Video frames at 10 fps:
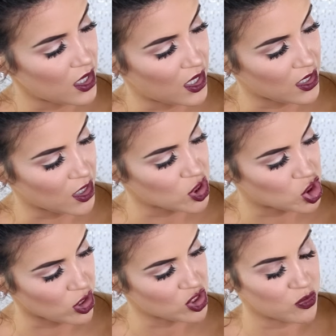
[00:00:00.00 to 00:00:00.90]
in
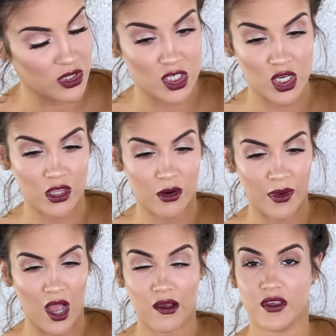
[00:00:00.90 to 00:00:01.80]
conjunction with each other,
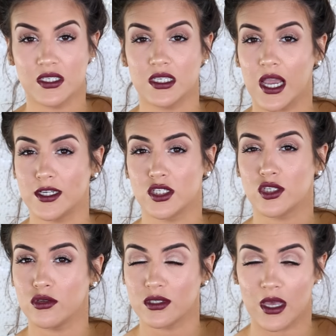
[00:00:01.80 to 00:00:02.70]
but obviously I just
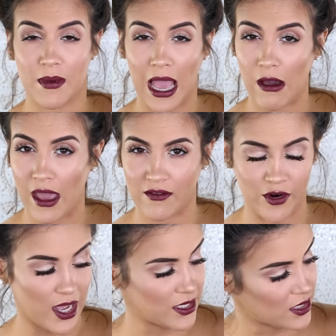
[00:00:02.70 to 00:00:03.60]
use them
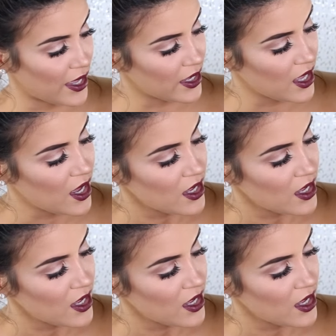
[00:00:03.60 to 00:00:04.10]
however I'd like.